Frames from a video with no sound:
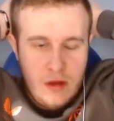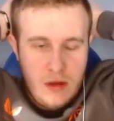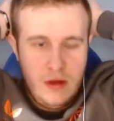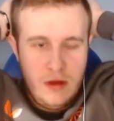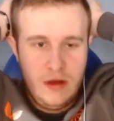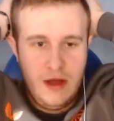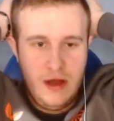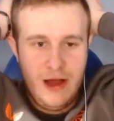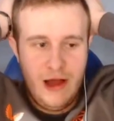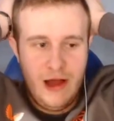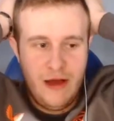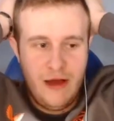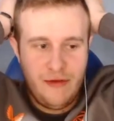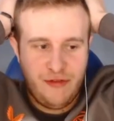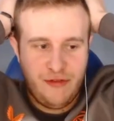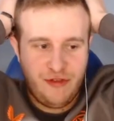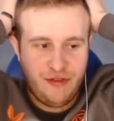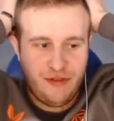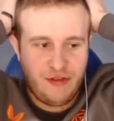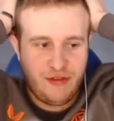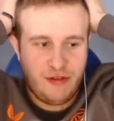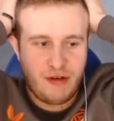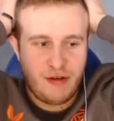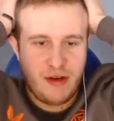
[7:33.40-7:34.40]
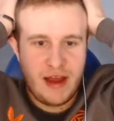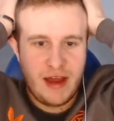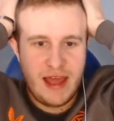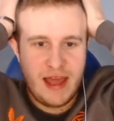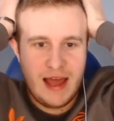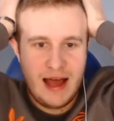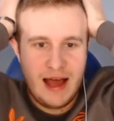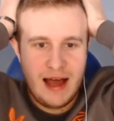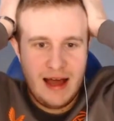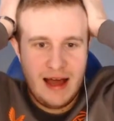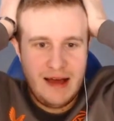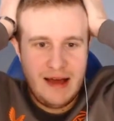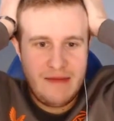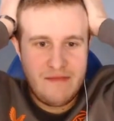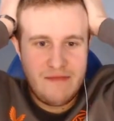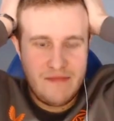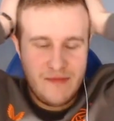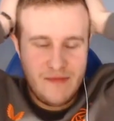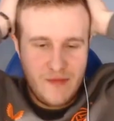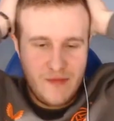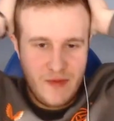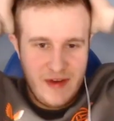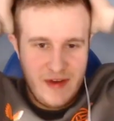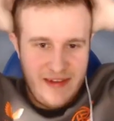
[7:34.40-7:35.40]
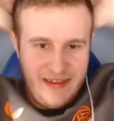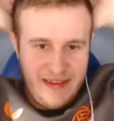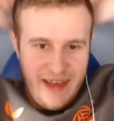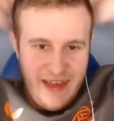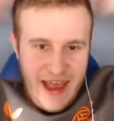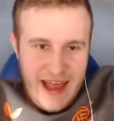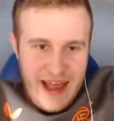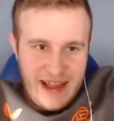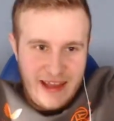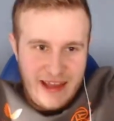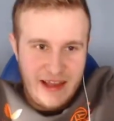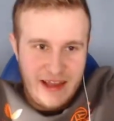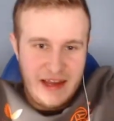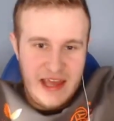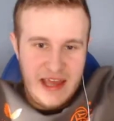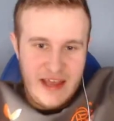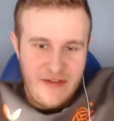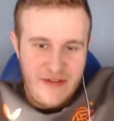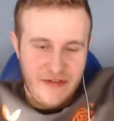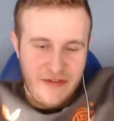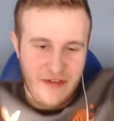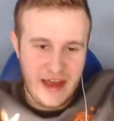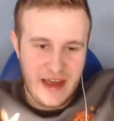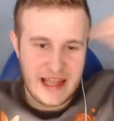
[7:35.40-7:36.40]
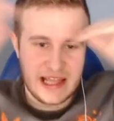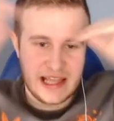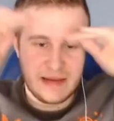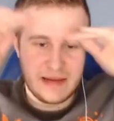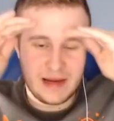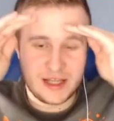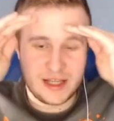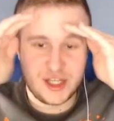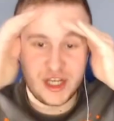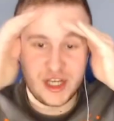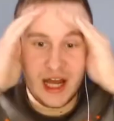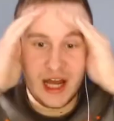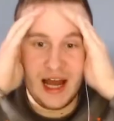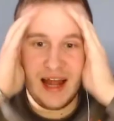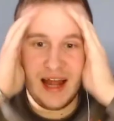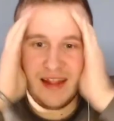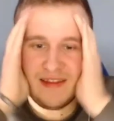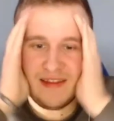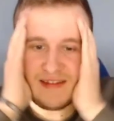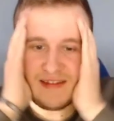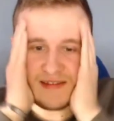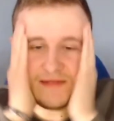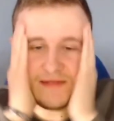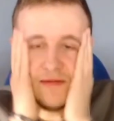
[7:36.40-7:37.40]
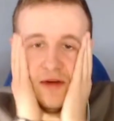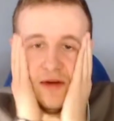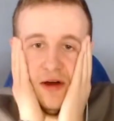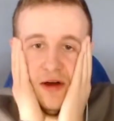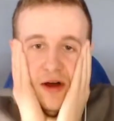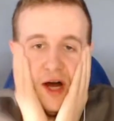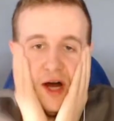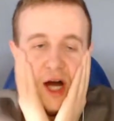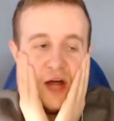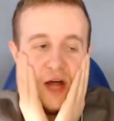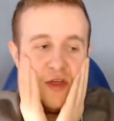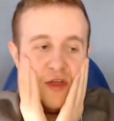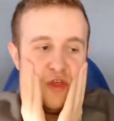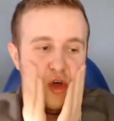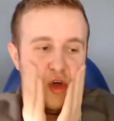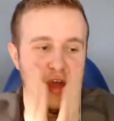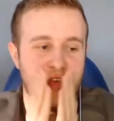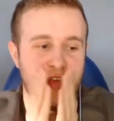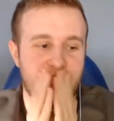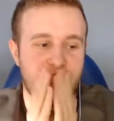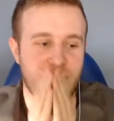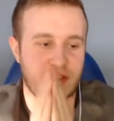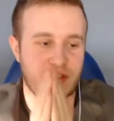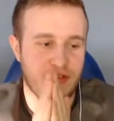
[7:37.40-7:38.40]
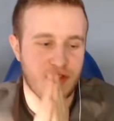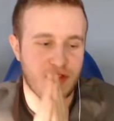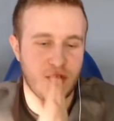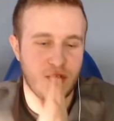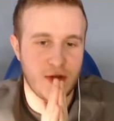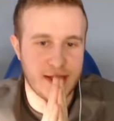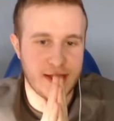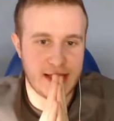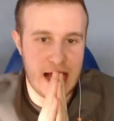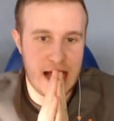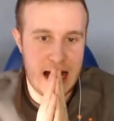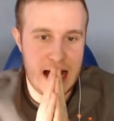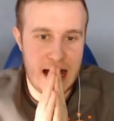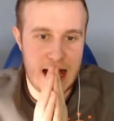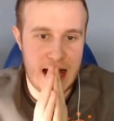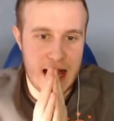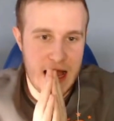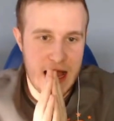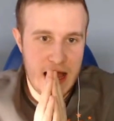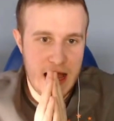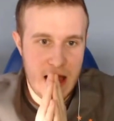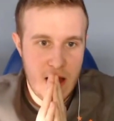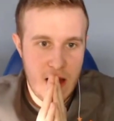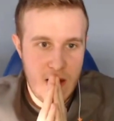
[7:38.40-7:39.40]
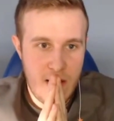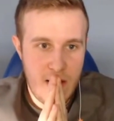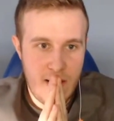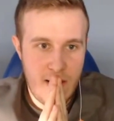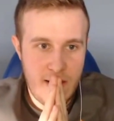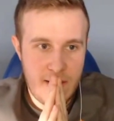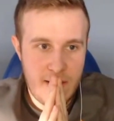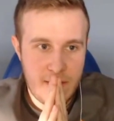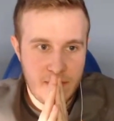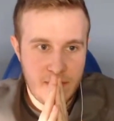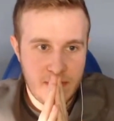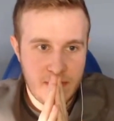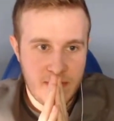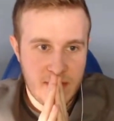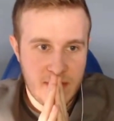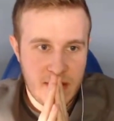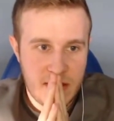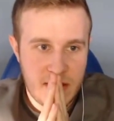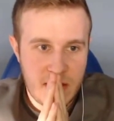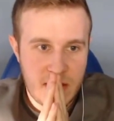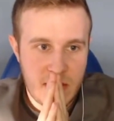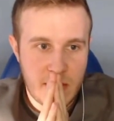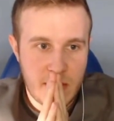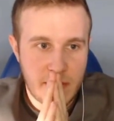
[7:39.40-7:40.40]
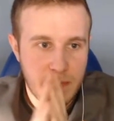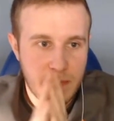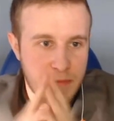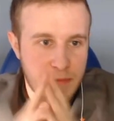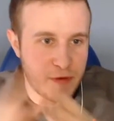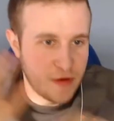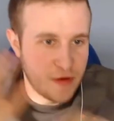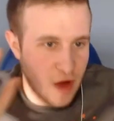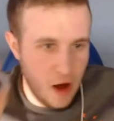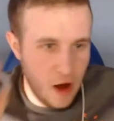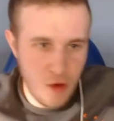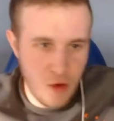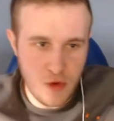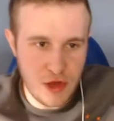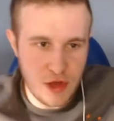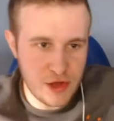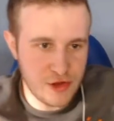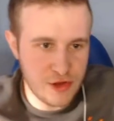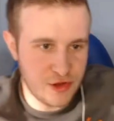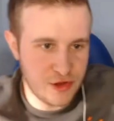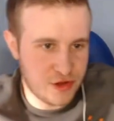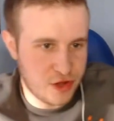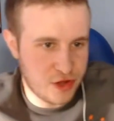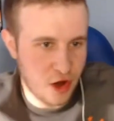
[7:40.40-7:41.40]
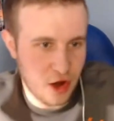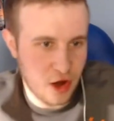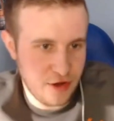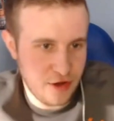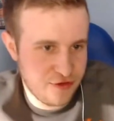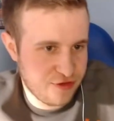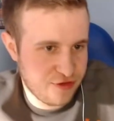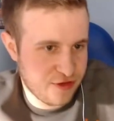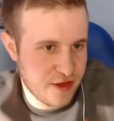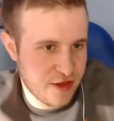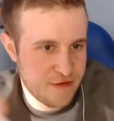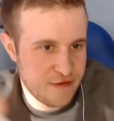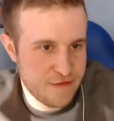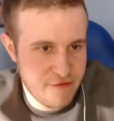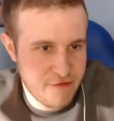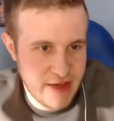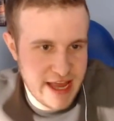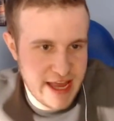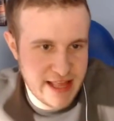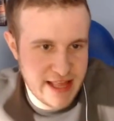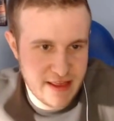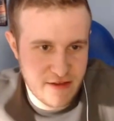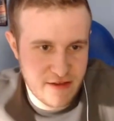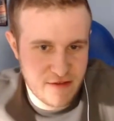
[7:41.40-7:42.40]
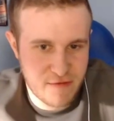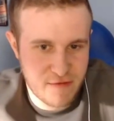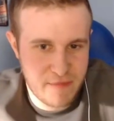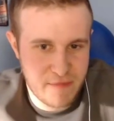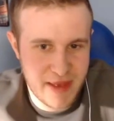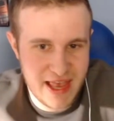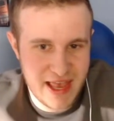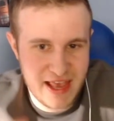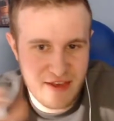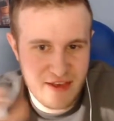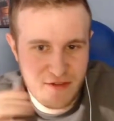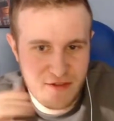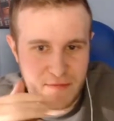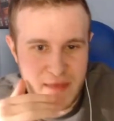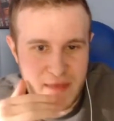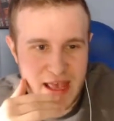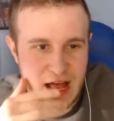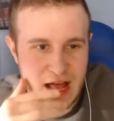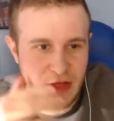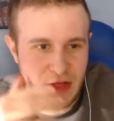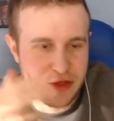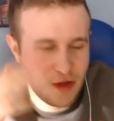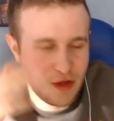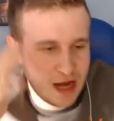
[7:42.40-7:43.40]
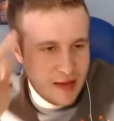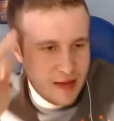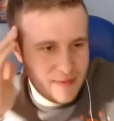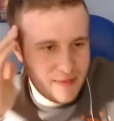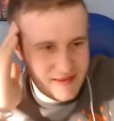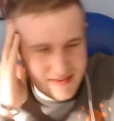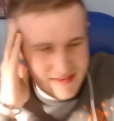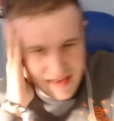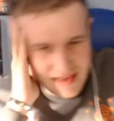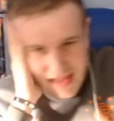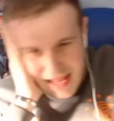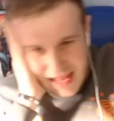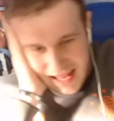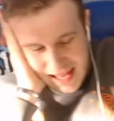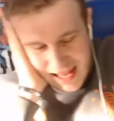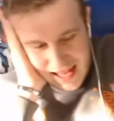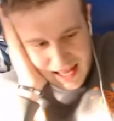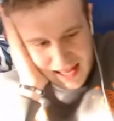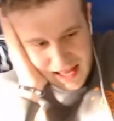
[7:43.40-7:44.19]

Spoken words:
Oh, straight at him. We said they need to find him a chance. Oh, I thought he should have scored that. Brilliant touch to find the space, mate. I thought that was it.